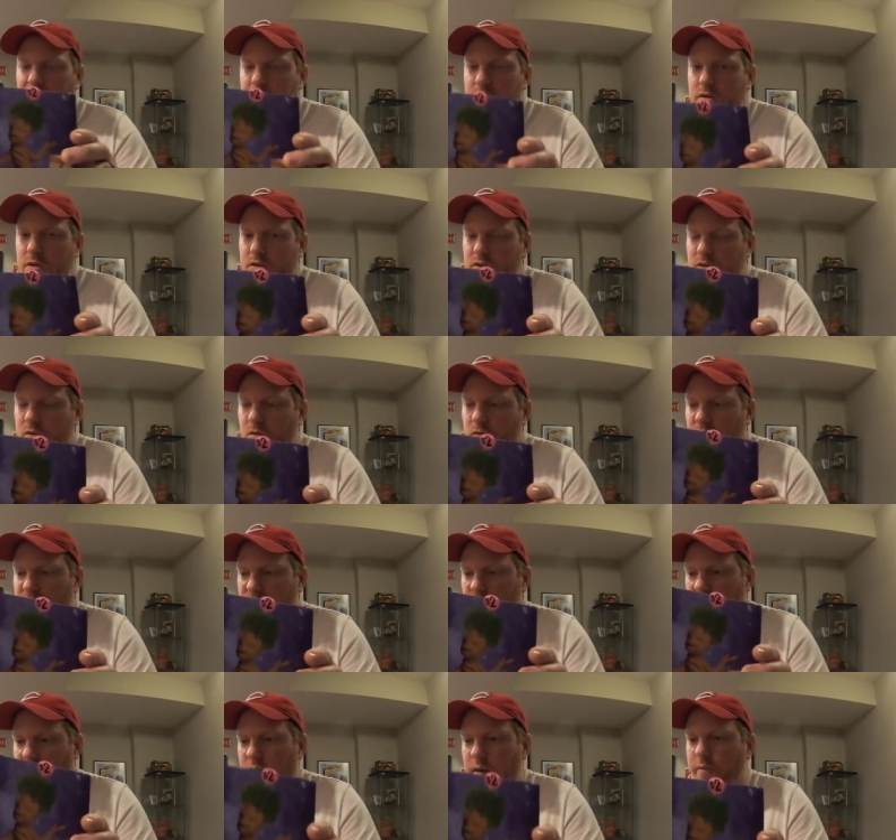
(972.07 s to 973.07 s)
actually sold
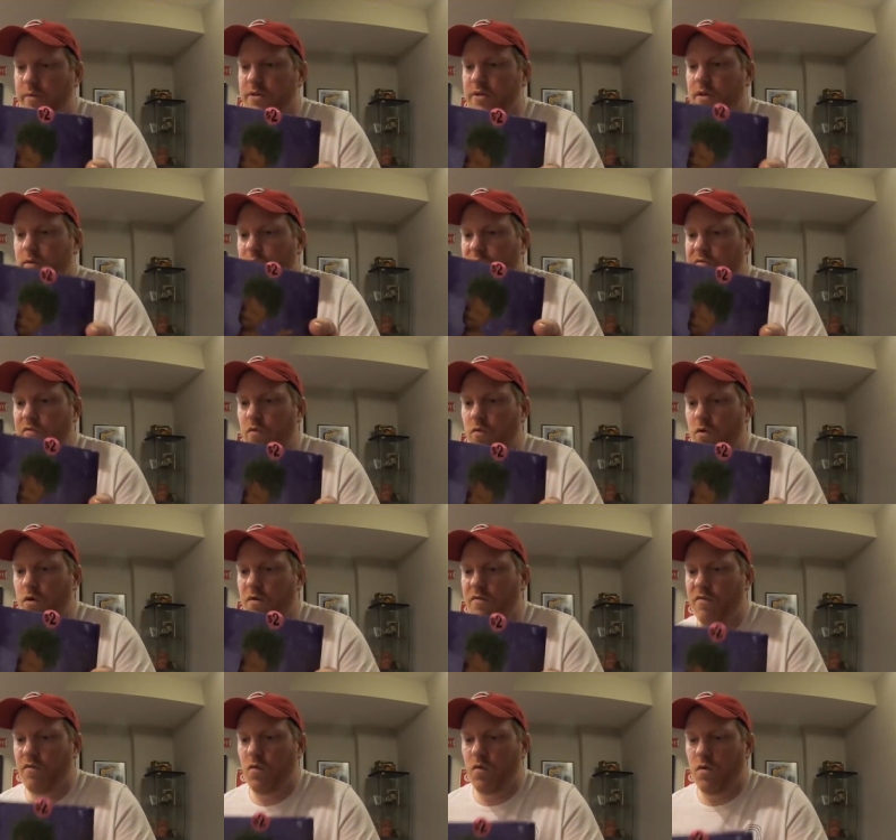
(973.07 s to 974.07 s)
this on Amazon
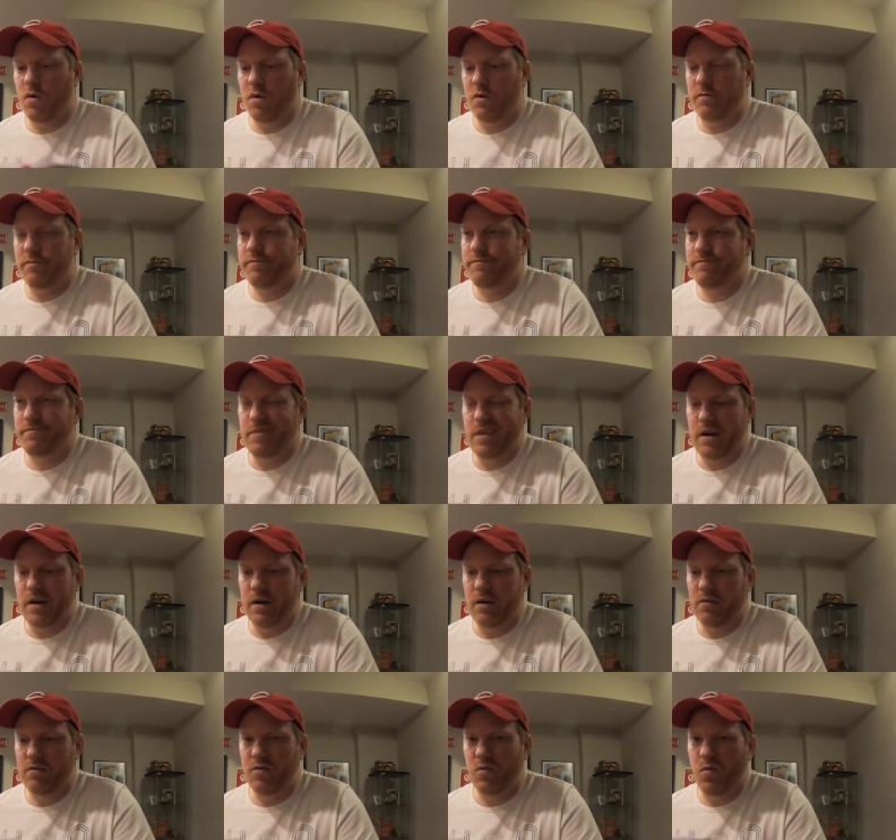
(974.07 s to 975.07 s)
before for, I
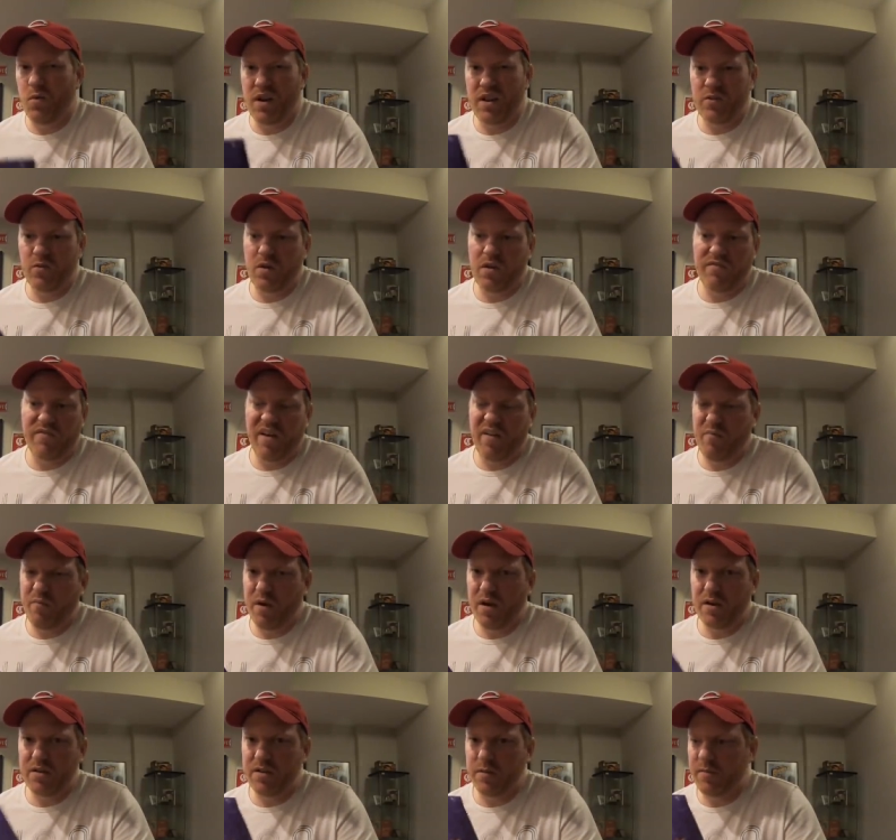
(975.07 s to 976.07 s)
don't know, 20, 25
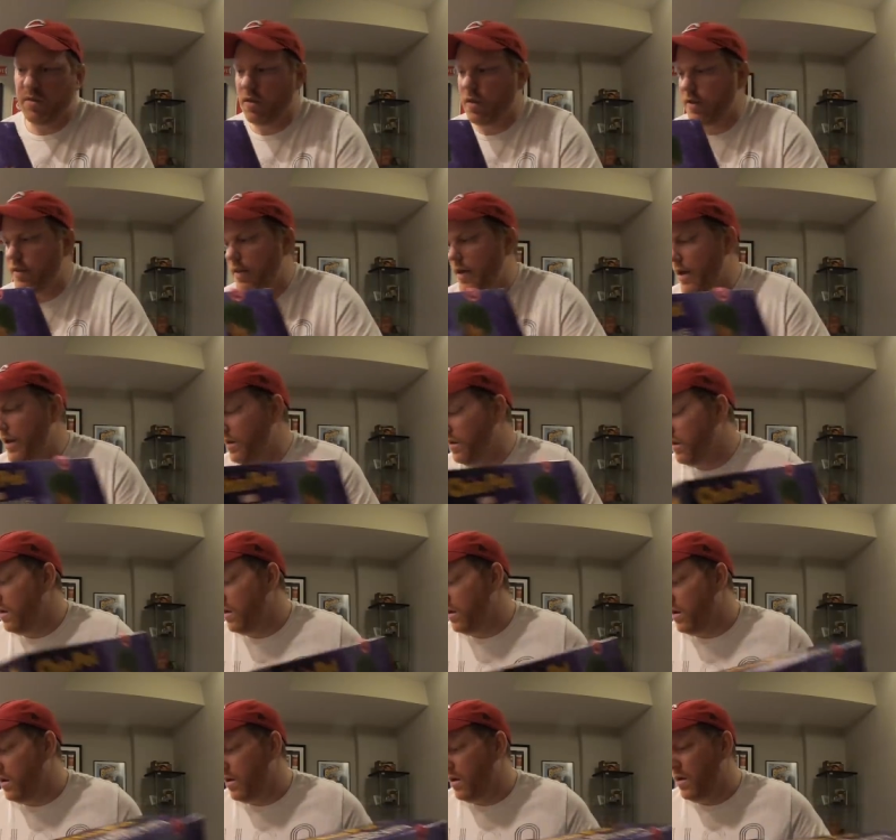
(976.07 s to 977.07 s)
bucks, something like that.
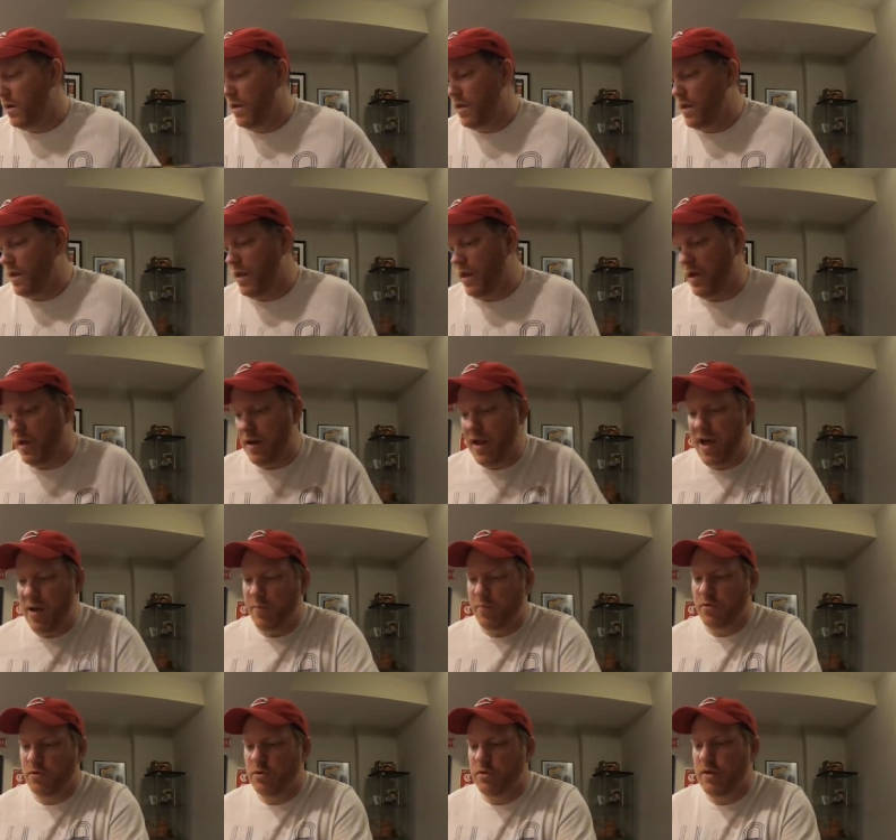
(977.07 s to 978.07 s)
And
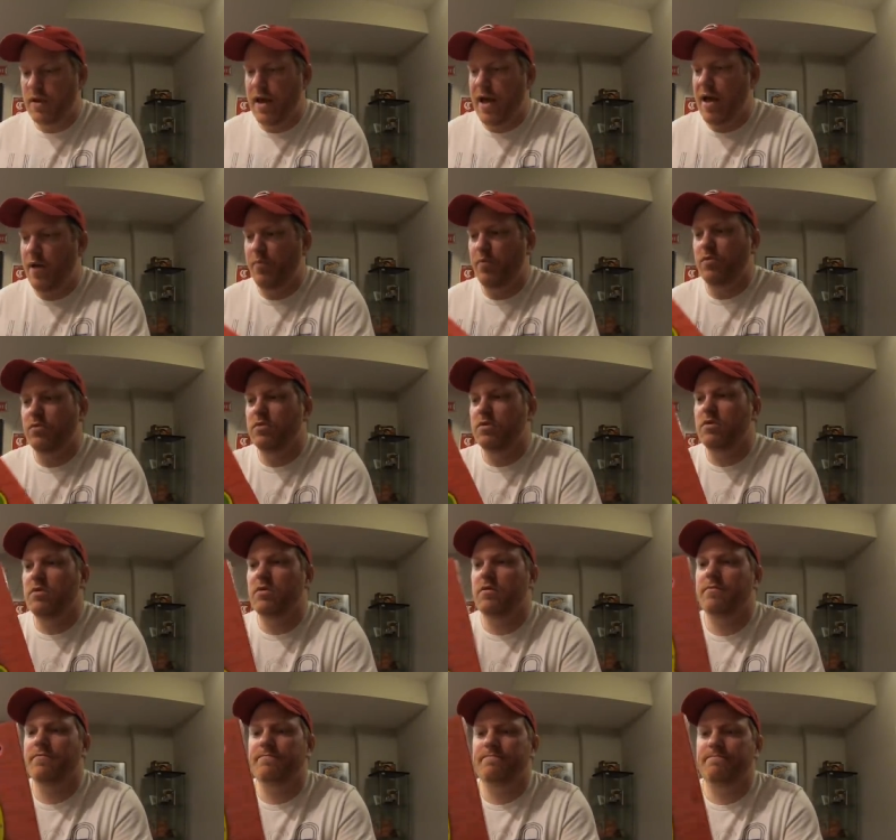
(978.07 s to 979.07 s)
apples to apples,